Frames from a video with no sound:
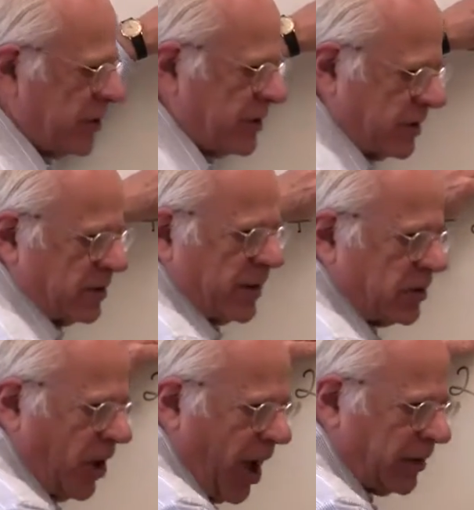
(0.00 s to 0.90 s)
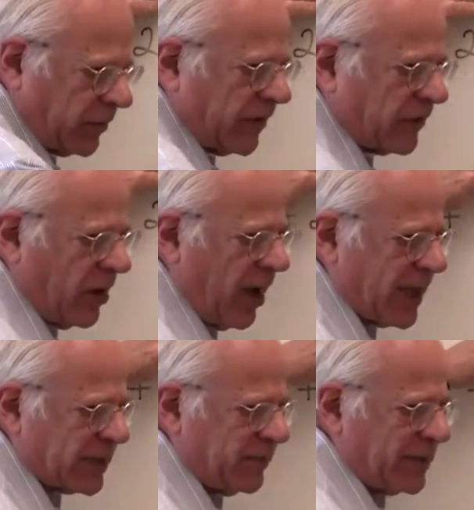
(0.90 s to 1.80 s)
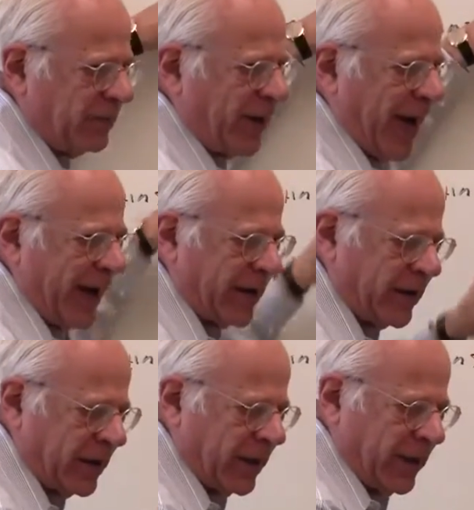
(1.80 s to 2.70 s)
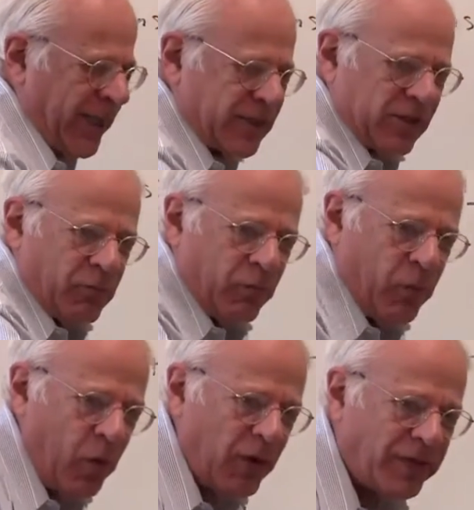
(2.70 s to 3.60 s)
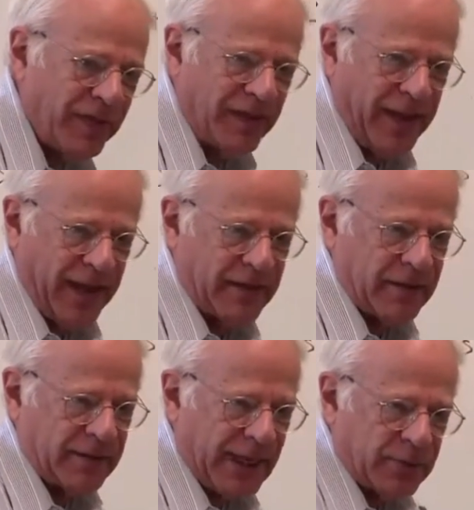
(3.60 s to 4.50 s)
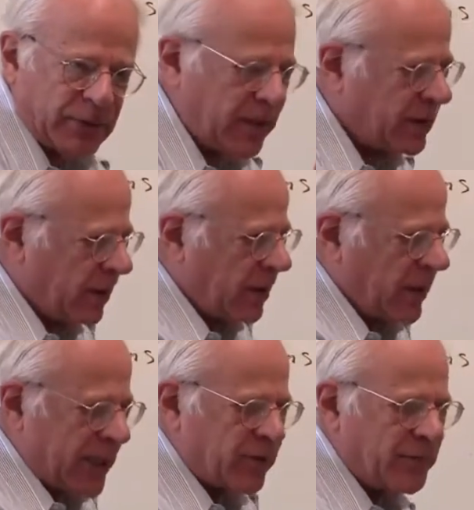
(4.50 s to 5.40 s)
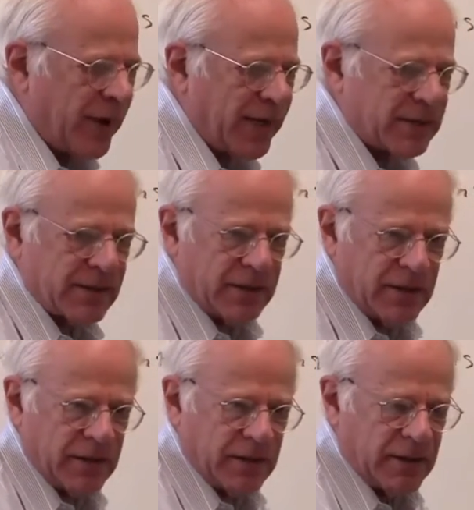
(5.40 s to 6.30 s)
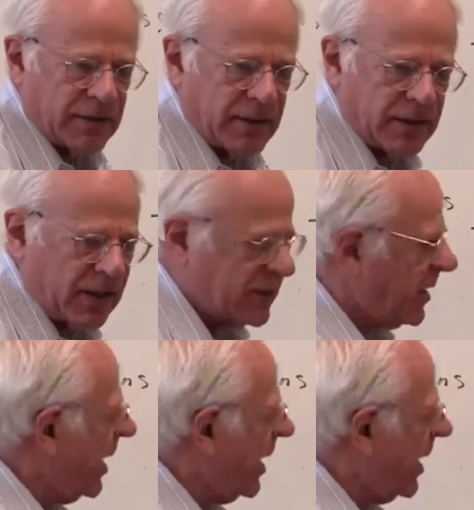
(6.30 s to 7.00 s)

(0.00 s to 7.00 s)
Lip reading: just the dollar of cost, but the buyer gets more than that. That's what Marx is